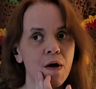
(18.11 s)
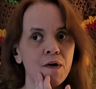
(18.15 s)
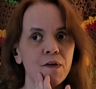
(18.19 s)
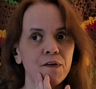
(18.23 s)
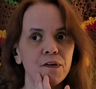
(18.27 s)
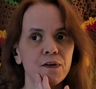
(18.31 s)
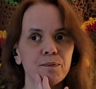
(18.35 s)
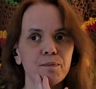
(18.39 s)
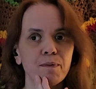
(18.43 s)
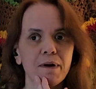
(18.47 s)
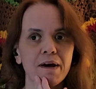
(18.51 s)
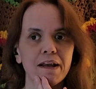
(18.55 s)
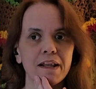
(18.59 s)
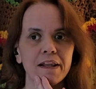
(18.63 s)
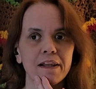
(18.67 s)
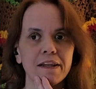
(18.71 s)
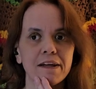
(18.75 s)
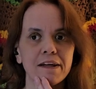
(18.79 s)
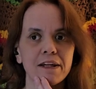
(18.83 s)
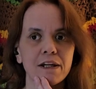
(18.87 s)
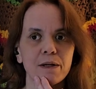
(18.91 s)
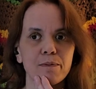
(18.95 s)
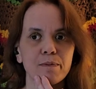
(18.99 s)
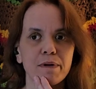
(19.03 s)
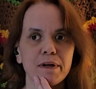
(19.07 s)
spend a
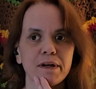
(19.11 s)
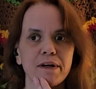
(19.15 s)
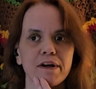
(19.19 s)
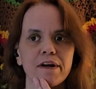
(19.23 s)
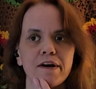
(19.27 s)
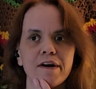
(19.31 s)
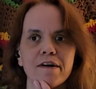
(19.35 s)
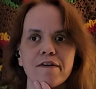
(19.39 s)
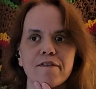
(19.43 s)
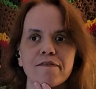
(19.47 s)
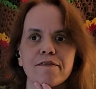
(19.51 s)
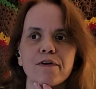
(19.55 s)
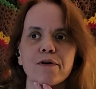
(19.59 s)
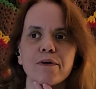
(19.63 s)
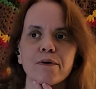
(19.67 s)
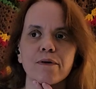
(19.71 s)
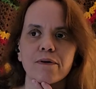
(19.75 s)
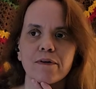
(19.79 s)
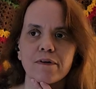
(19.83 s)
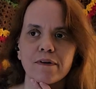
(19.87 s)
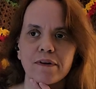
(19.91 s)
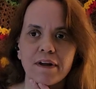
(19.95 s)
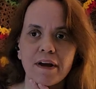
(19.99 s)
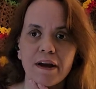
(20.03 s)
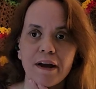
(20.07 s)
little bit of your
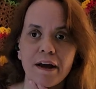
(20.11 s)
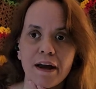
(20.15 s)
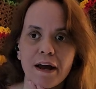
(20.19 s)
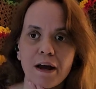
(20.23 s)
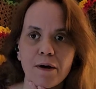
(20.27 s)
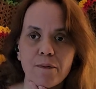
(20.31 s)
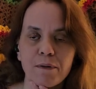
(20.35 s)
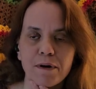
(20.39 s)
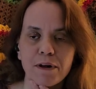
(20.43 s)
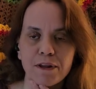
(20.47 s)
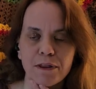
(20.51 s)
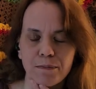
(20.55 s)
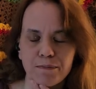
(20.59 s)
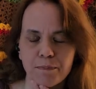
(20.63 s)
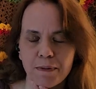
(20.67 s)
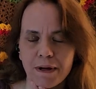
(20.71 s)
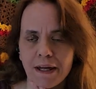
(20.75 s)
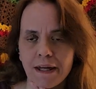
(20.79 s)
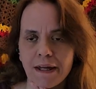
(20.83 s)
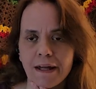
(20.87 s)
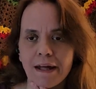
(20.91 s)
day with me.